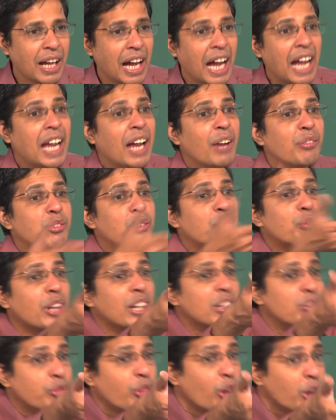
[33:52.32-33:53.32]
I have to
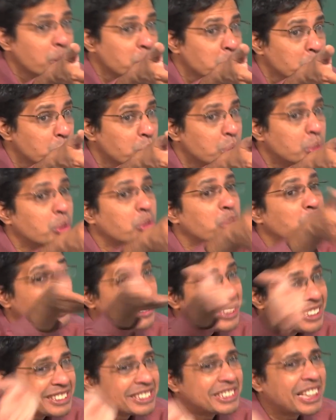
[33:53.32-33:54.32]
wait for you to
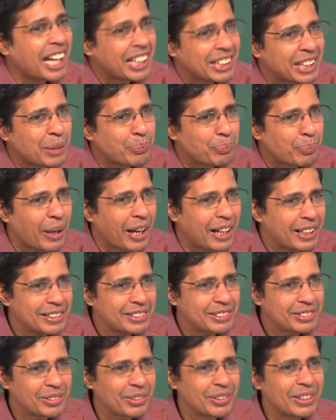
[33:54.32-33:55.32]
finish the other part
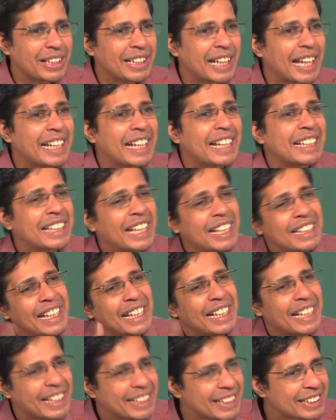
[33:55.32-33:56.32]
so that I can get
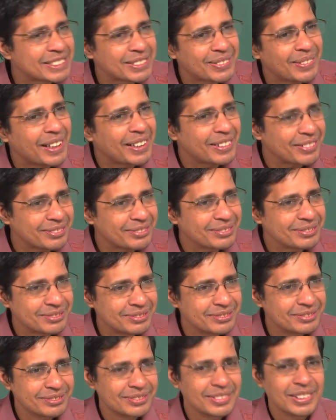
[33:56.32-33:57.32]
the latest value.
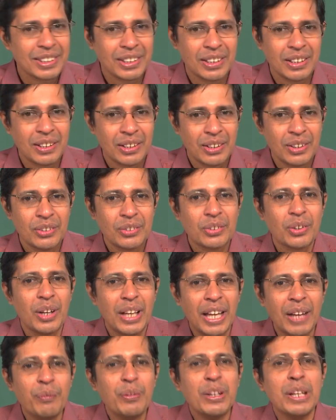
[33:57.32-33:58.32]
So,
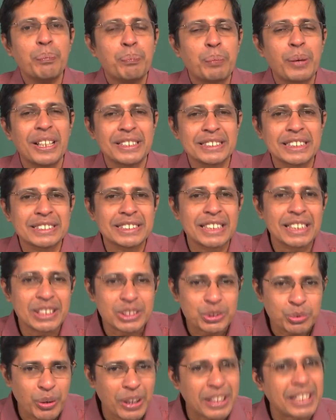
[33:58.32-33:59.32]
every processor
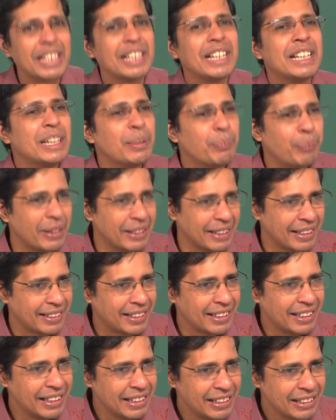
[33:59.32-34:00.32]
is working
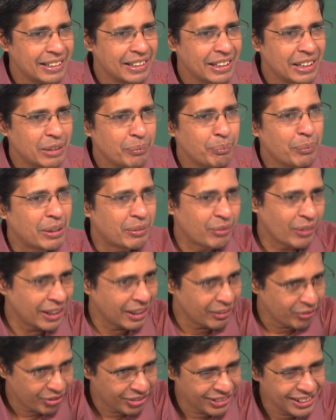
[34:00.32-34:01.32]
independently, but when
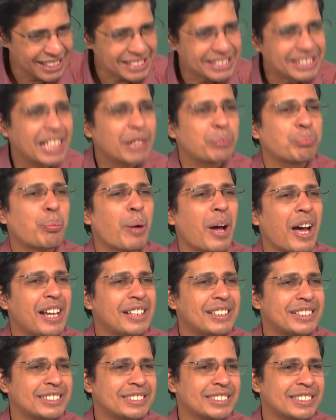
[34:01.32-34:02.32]
I finish that
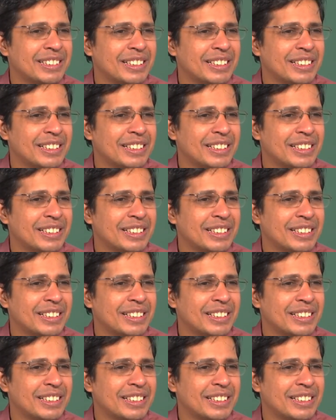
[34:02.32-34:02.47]
part,